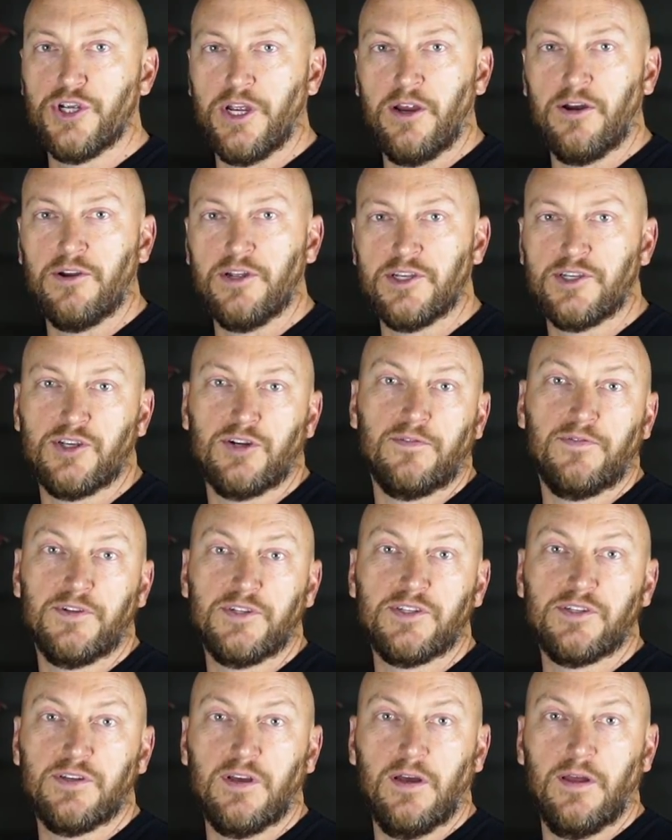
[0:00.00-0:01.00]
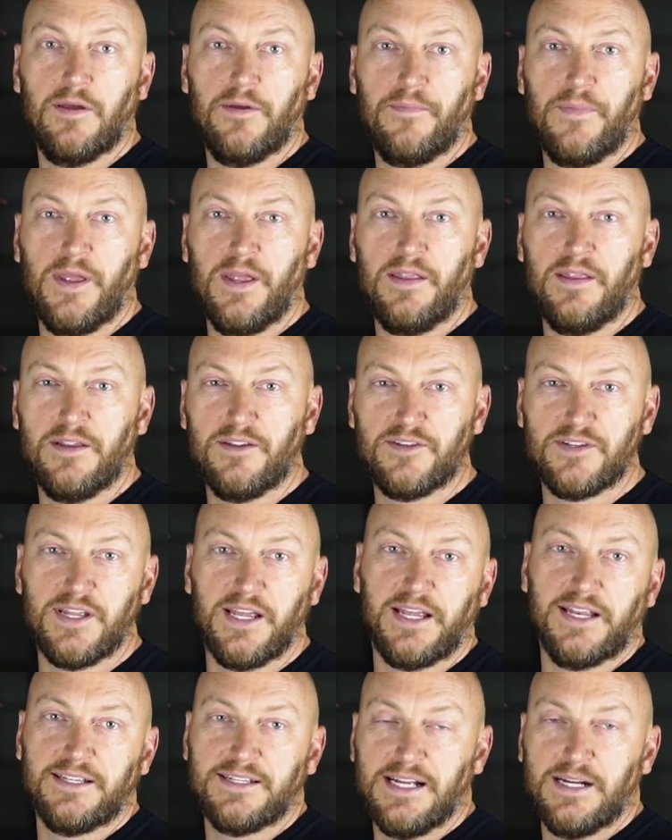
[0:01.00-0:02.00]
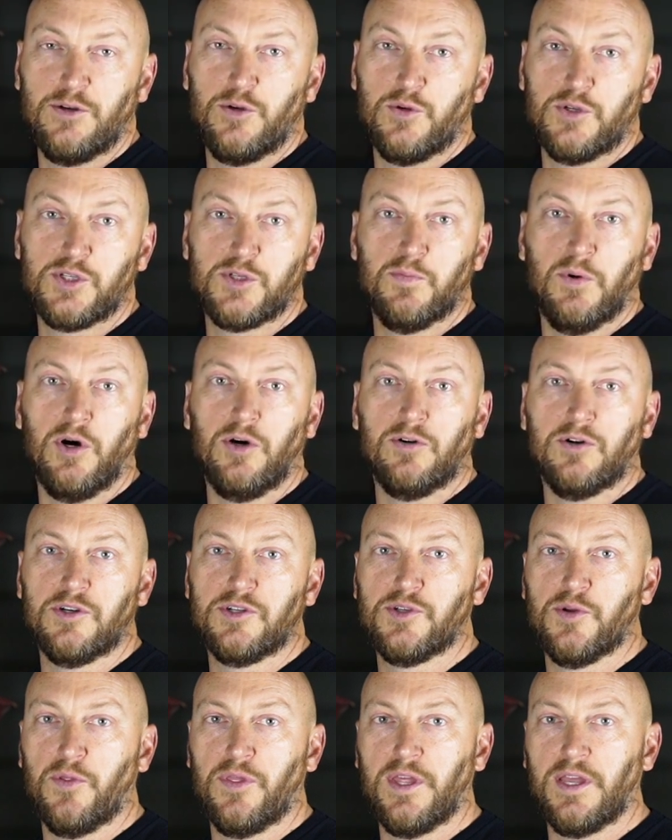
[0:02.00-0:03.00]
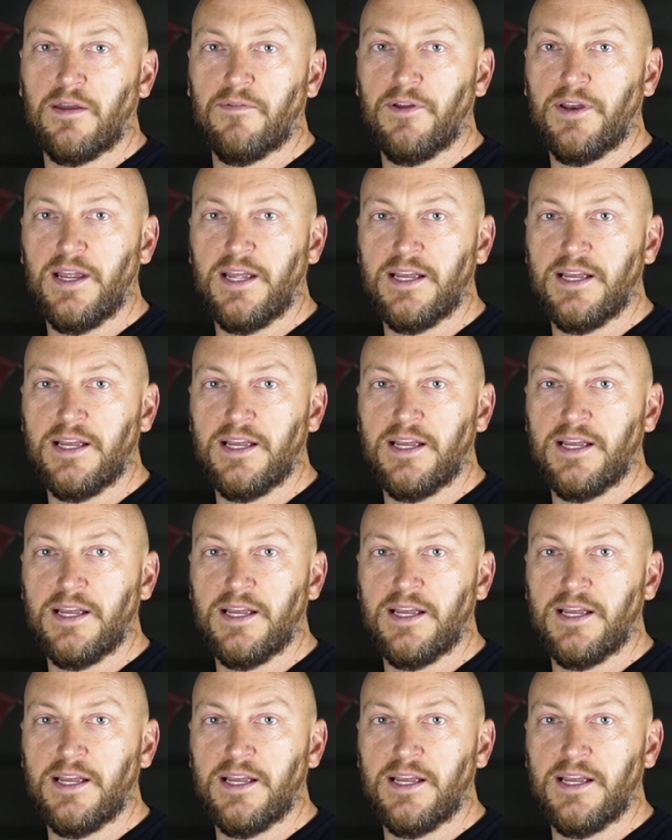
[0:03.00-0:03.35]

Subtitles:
area surface and it's taking it down to a smaller. So think of it